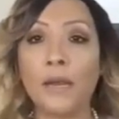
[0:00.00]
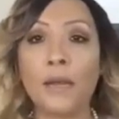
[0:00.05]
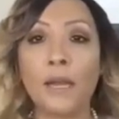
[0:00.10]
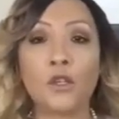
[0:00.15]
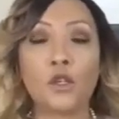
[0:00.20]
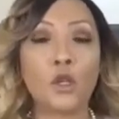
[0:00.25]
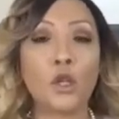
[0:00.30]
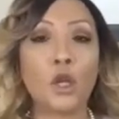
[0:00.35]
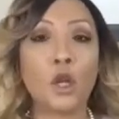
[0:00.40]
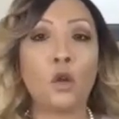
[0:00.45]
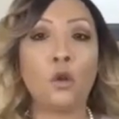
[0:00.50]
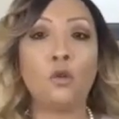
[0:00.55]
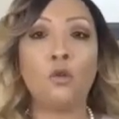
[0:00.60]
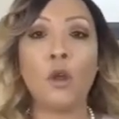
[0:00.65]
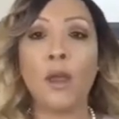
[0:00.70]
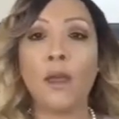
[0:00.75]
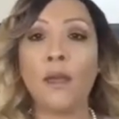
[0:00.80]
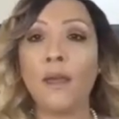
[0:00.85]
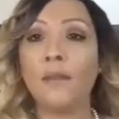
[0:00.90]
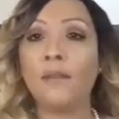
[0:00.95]
And if you were to
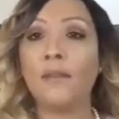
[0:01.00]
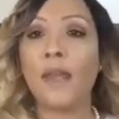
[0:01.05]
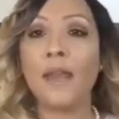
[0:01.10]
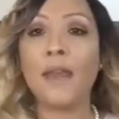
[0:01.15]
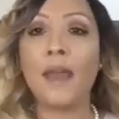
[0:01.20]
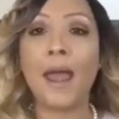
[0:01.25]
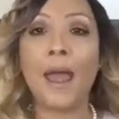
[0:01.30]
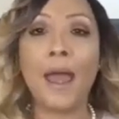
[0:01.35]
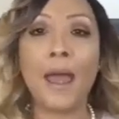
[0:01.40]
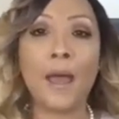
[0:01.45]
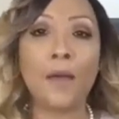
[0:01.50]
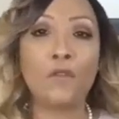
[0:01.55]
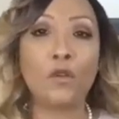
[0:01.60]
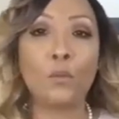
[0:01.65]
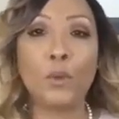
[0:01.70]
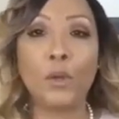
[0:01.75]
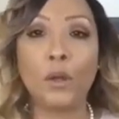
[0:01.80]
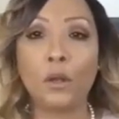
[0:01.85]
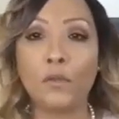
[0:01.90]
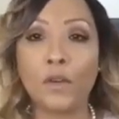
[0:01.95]
get an
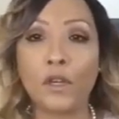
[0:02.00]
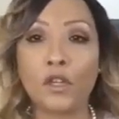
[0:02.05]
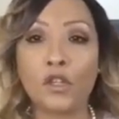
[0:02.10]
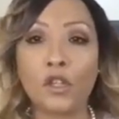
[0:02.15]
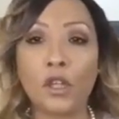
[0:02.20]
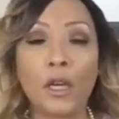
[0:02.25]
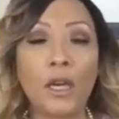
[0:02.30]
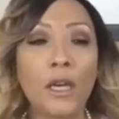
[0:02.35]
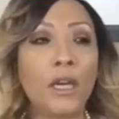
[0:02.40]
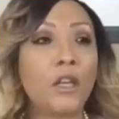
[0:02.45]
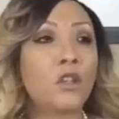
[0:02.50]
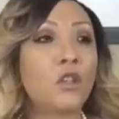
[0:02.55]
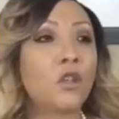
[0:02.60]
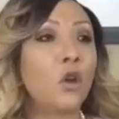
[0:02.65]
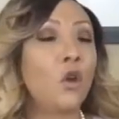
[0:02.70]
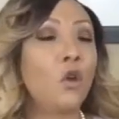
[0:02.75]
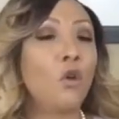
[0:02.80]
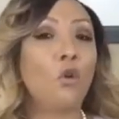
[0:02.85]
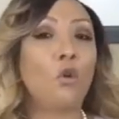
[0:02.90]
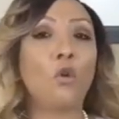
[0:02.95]
instrument like this for
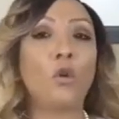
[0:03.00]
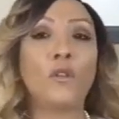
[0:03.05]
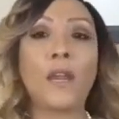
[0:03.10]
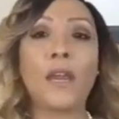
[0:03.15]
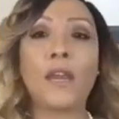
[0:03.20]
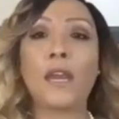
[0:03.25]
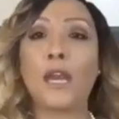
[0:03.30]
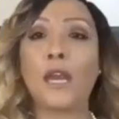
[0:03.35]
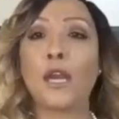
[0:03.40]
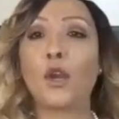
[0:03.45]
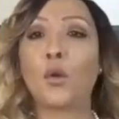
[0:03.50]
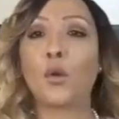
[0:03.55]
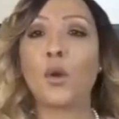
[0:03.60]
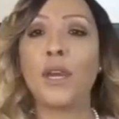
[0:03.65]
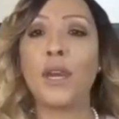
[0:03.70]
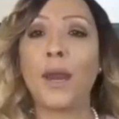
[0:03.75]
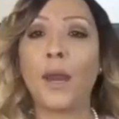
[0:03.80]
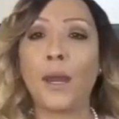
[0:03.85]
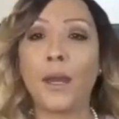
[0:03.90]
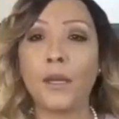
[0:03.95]
any
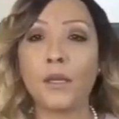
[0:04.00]
transaction,